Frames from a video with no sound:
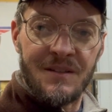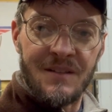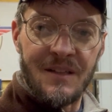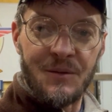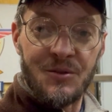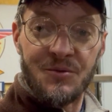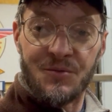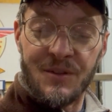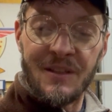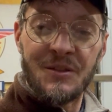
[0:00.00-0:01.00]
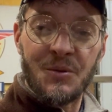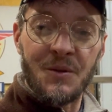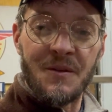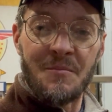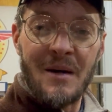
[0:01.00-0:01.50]
it was really
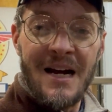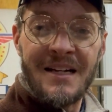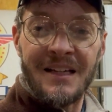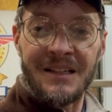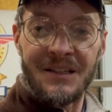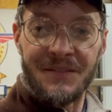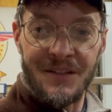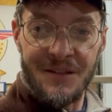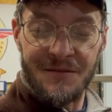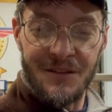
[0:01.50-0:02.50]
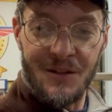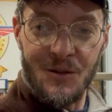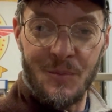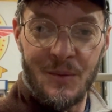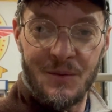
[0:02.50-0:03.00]
toward the back end of the
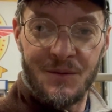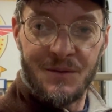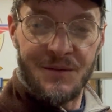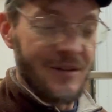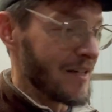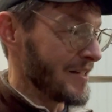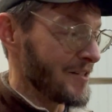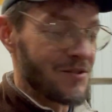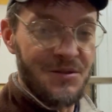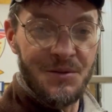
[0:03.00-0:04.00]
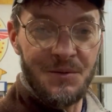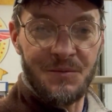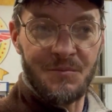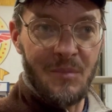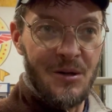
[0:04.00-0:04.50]
envelope, and as you
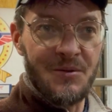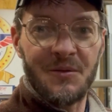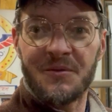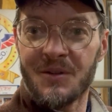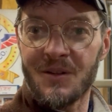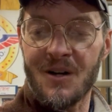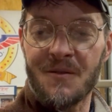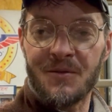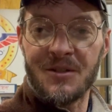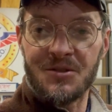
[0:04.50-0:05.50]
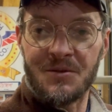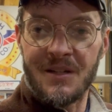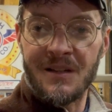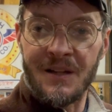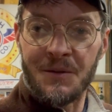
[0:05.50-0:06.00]
burn the fuel off or as you
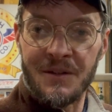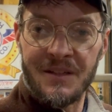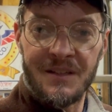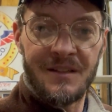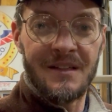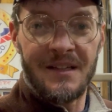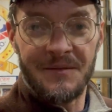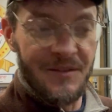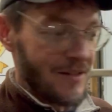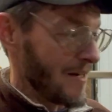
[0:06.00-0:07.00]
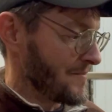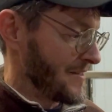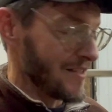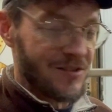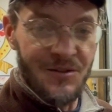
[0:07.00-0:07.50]
unloaded it, it that,
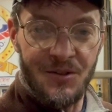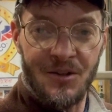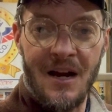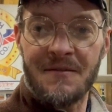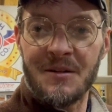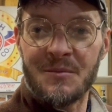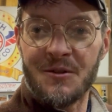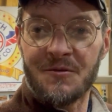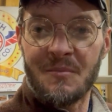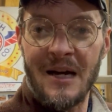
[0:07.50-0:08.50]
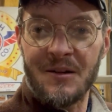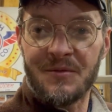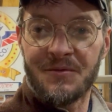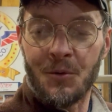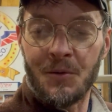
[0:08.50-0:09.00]
that center of gravity moved back
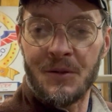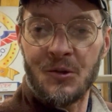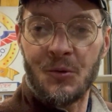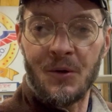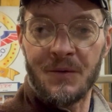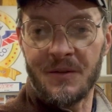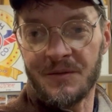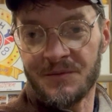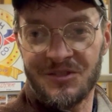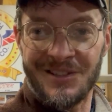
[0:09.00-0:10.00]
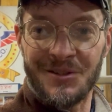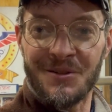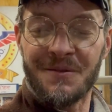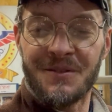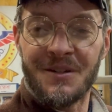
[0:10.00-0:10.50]
forward toward the center
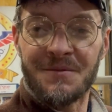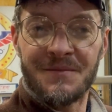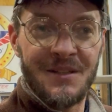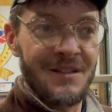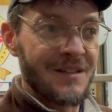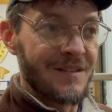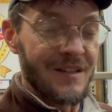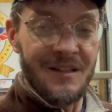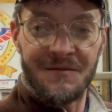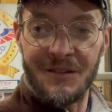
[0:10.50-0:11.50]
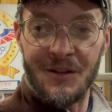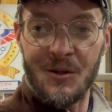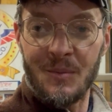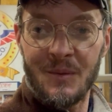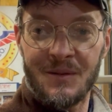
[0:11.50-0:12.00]
of the, the
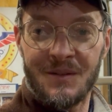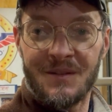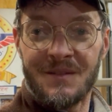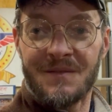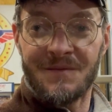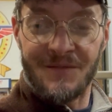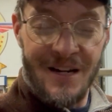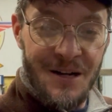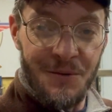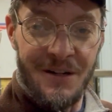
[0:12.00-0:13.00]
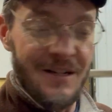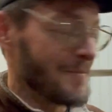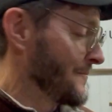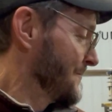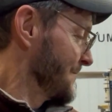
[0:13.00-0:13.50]
envelope that way.
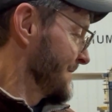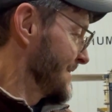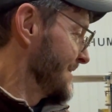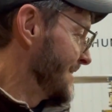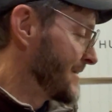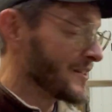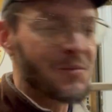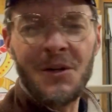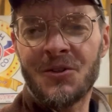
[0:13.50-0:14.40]
And it's worked